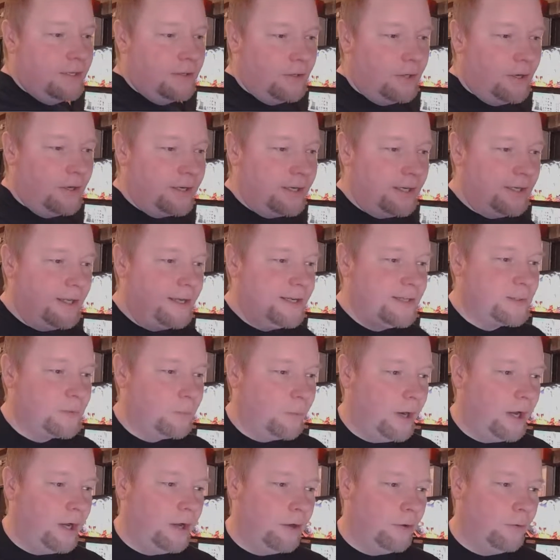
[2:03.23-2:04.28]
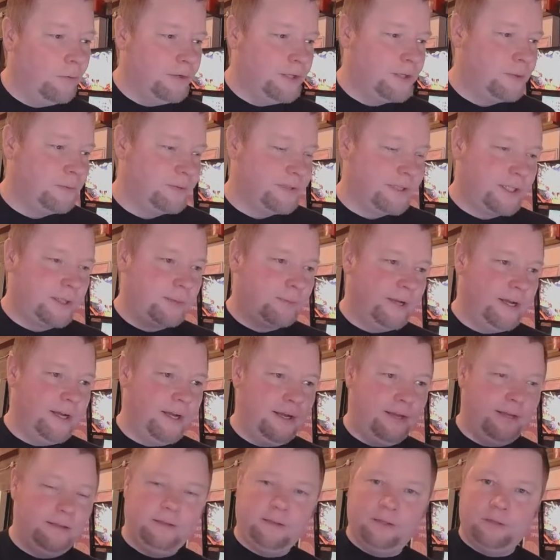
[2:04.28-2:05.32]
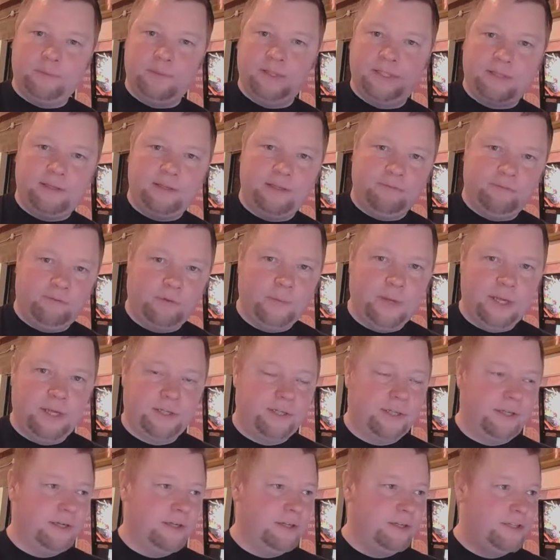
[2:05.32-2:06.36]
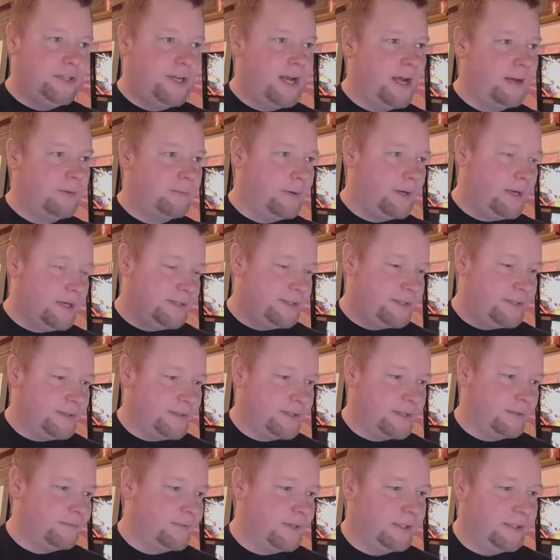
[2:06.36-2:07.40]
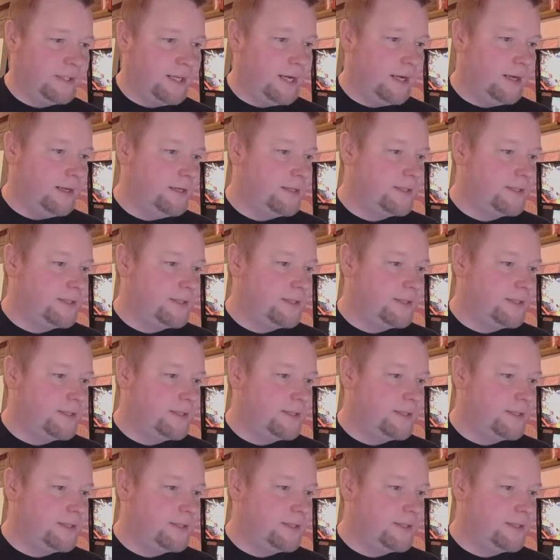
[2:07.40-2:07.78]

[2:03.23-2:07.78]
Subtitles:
on it as well, which will display little bits of information and jackpots and stuff like that.